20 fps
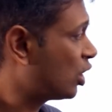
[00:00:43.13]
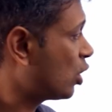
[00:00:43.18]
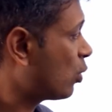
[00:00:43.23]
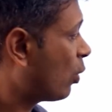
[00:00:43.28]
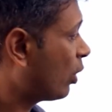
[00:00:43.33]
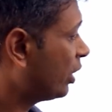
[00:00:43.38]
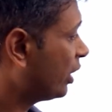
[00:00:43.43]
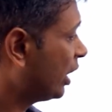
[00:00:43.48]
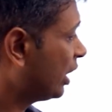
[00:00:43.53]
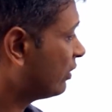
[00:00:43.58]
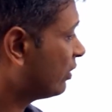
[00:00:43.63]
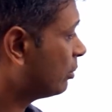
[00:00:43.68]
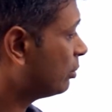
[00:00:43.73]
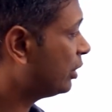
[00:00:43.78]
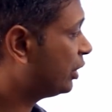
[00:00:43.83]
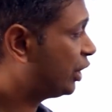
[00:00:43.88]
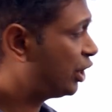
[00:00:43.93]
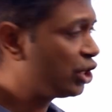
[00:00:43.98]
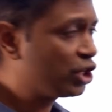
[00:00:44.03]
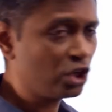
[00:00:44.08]
Quantitative
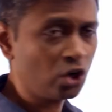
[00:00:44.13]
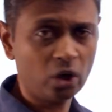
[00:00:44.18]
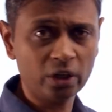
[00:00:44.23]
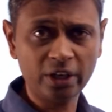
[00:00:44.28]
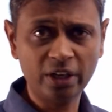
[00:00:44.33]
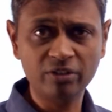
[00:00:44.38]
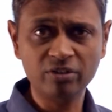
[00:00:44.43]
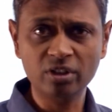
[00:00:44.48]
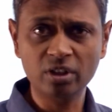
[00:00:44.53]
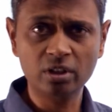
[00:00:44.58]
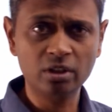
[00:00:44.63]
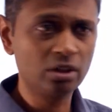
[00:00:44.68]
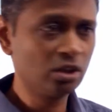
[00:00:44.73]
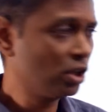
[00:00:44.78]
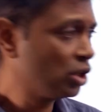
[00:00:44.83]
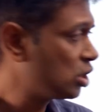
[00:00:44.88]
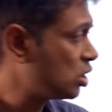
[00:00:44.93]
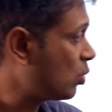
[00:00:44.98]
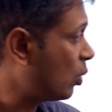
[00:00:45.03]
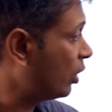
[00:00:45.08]
ability, short answer.
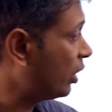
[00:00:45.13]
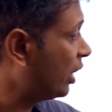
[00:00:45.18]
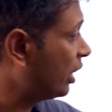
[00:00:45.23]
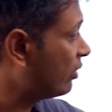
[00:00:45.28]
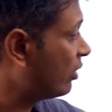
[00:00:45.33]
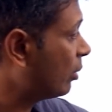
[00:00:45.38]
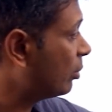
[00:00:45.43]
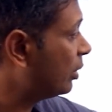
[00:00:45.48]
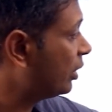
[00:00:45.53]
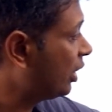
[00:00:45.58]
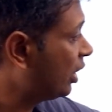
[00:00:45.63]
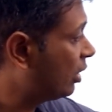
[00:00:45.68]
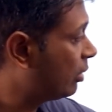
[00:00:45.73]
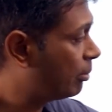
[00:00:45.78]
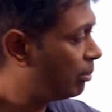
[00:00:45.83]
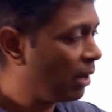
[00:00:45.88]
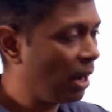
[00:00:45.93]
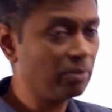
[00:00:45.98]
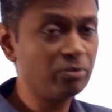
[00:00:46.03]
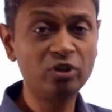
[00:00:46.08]
Quantitative ability,
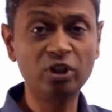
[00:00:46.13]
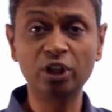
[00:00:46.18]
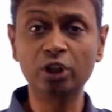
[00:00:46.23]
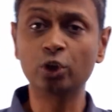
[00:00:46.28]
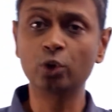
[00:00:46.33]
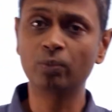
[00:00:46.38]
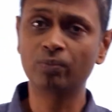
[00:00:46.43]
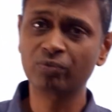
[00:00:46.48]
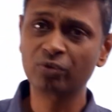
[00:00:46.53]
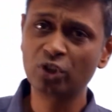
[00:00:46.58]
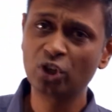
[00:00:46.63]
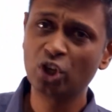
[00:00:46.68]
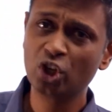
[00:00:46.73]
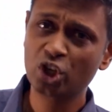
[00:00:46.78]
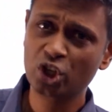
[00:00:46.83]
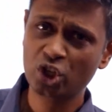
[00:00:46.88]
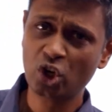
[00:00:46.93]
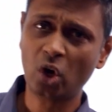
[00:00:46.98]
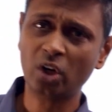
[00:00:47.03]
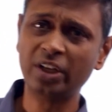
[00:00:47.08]
MCQ.
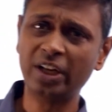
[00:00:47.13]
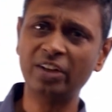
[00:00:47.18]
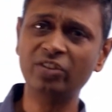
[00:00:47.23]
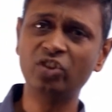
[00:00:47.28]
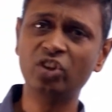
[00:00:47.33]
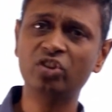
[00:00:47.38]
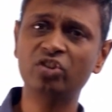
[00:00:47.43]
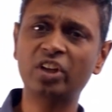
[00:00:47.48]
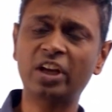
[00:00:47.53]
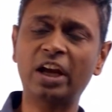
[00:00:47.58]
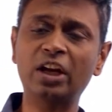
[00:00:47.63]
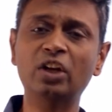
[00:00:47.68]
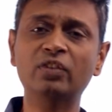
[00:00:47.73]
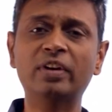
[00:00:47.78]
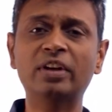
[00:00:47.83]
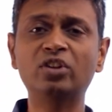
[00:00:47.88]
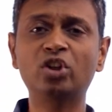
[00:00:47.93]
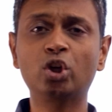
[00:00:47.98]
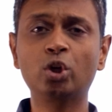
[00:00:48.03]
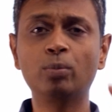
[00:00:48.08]
Short answer is the kind of
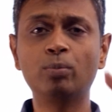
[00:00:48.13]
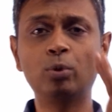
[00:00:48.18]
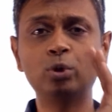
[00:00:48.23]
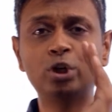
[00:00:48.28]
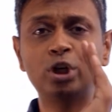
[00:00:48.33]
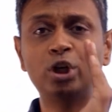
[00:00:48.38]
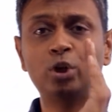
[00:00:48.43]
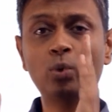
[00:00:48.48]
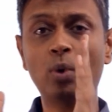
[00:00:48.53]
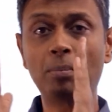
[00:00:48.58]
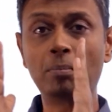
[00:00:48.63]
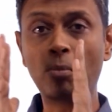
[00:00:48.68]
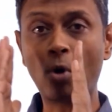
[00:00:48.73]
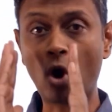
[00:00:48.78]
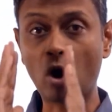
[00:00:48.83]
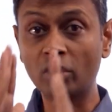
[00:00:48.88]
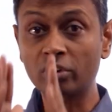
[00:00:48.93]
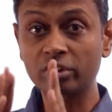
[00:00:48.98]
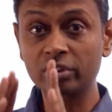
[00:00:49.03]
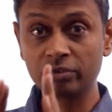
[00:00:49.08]
answer you put into a
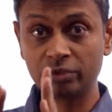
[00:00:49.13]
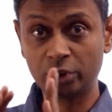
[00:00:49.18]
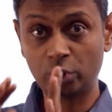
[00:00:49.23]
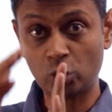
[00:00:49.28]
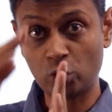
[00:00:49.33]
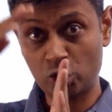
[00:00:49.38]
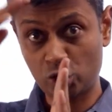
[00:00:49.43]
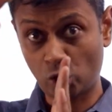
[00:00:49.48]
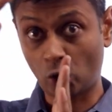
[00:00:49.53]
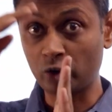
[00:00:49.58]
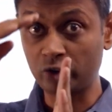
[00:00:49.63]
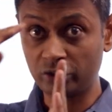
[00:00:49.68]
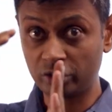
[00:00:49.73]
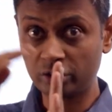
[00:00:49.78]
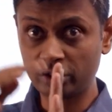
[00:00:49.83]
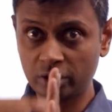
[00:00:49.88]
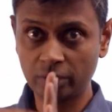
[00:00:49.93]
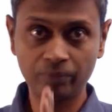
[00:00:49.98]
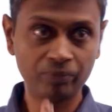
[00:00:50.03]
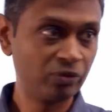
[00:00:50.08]
box without
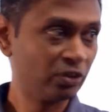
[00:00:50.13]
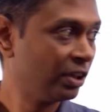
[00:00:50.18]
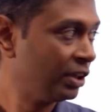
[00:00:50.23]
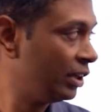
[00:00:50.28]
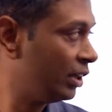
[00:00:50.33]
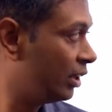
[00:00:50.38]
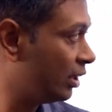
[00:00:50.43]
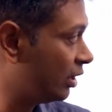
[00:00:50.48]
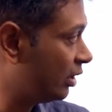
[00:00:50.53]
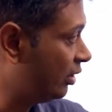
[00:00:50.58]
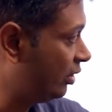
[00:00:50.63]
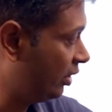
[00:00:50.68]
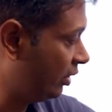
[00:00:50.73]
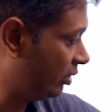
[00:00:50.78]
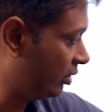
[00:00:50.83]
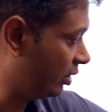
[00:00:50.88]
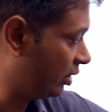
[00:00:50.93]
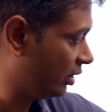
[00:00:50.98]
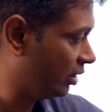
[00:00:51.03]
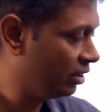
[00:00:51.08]
choices.
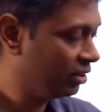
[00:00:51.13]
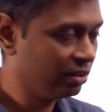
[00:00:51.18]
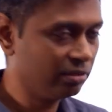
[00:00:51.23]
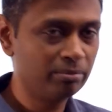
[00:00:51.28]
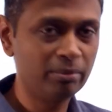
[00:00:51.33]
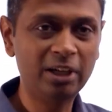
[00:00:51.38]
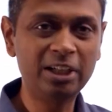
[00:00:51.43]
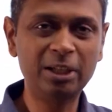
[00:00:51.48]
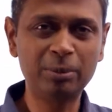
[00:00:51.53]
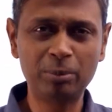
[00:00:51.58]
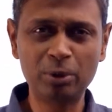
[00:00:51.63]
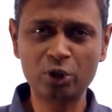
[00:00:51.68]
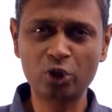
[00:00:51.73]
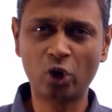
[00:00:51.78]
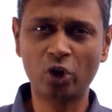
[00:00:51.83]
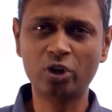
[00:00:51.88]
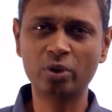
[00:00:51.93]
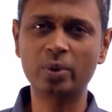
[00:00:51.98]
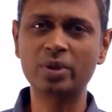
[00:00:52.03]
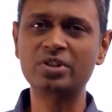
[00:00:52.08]
This is multiple
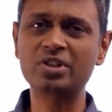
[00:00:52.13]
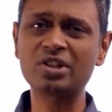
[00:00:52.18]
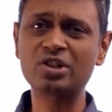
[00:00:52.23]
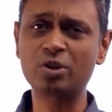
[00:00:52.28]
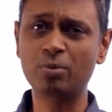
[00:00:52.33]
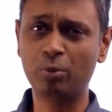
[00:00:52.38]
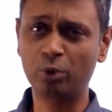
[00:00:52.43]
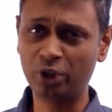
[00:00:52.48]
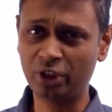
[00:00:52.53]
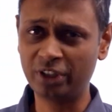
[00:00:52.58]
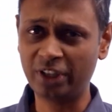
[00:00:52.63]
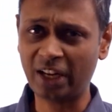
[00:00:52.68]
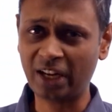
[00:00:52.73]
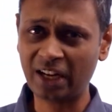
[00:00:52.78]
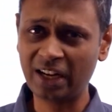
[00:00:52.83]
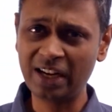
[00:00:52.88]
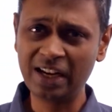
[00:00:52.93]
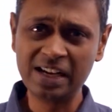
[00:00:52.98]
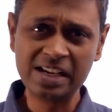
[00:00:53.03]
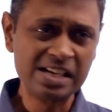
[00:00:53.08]
choice questions you put in there.
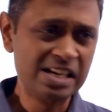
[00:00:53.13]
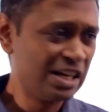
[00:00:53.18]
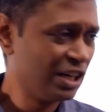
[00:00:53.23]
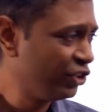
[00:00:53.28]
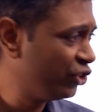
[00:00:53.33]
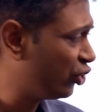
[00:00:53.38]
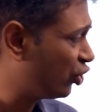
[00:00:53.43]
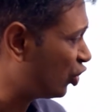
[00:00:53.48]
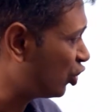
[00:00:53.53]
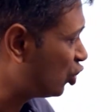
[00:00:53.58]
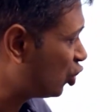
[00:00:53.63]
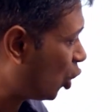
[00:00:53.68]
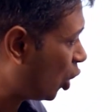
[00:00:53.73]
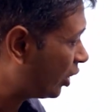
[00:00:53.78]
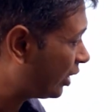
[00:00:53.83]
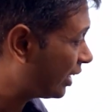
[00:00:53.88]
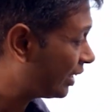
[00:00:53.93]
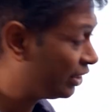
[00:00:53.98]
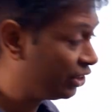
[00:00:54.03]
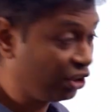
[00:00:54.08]
This is
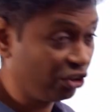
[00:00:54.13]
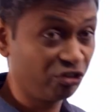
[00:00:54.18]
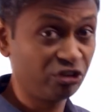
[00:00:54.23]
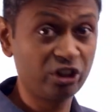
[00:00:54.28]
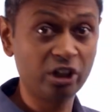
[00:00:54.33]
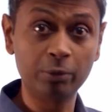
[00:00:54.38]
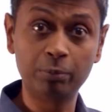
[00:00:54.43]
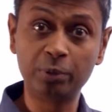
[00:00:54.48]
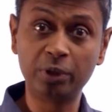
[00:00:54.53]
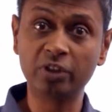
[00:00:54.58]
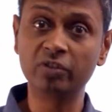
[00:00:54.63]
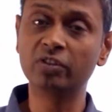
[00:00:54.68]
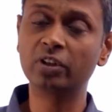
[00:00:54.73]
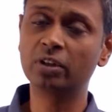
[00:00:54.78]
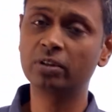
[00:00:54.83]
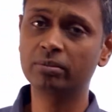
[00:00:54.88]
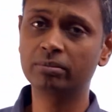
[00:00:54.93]
not descriptive.